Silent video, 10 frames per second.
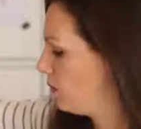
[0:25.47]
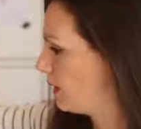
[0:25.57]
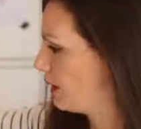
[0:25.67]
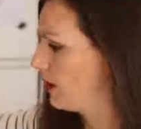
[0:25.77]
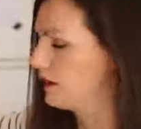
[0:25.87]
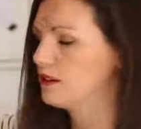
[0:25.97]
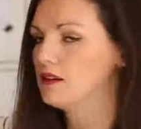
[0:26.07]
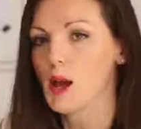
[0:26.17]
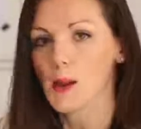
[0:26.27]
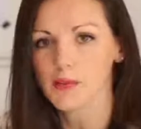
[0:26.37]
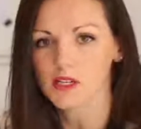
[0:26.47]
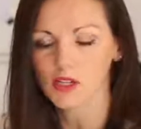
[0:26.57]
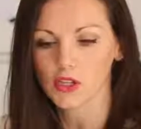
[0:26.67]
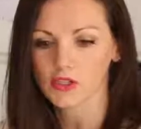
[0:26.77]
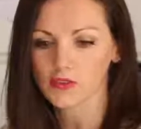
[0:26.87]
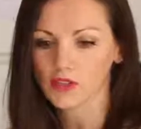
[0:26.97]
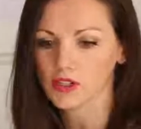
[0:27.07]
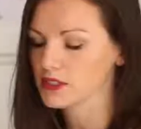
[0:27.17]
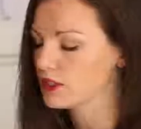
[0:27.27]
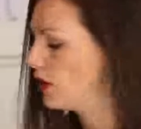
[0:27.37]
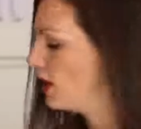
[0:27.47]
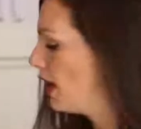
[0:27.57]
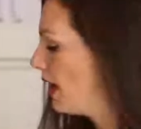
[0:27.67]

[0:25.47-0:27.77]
when I printed those a few years ago.